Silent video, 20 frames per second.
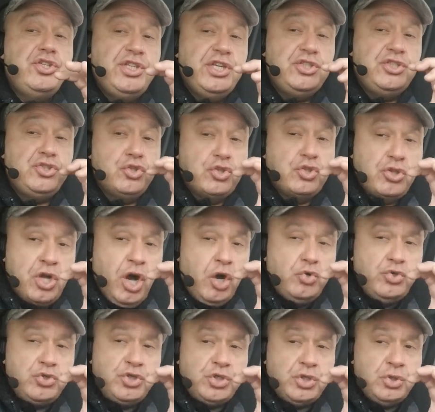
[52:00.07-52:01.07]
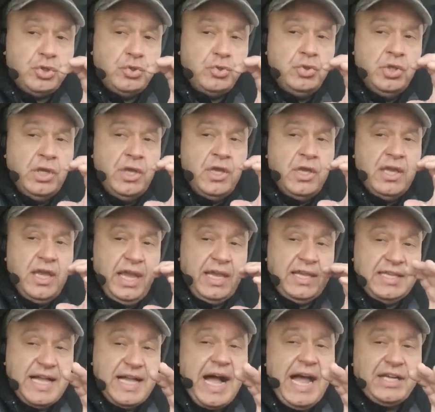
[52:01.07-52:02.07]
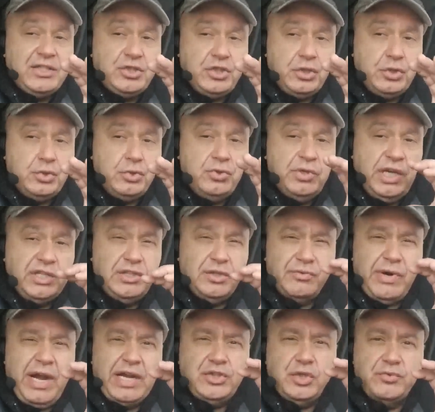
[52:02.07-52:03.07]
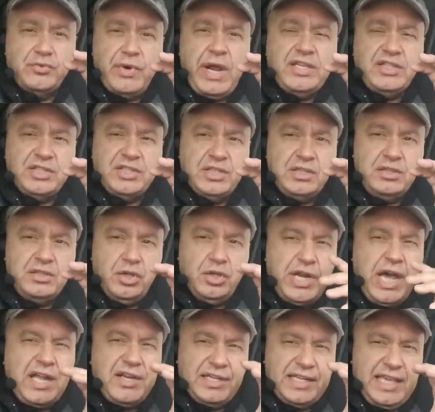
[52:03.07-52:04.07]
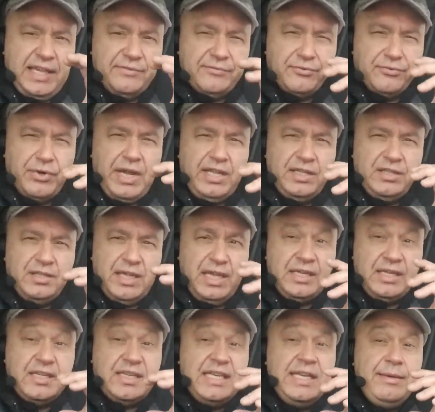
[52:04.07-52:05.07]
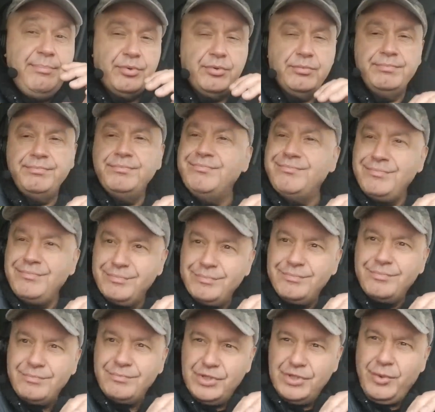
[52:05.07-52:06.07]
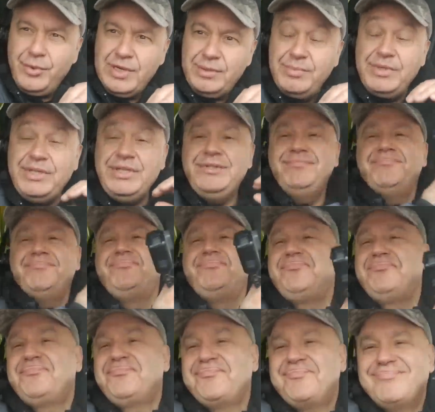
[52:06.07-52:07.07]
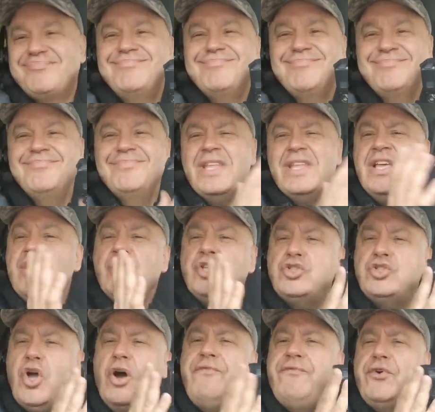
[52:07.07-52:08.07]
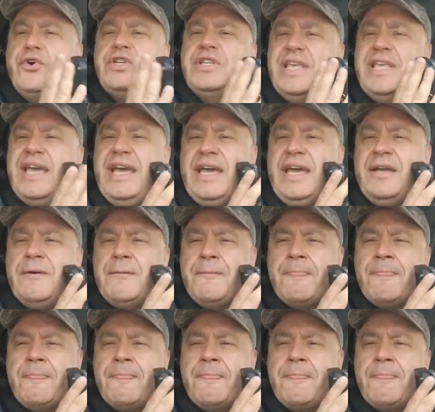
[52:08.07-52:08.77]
this to coach you and guide you in the right direction on how to get friends and keep them. You know what I mean? Don't forget,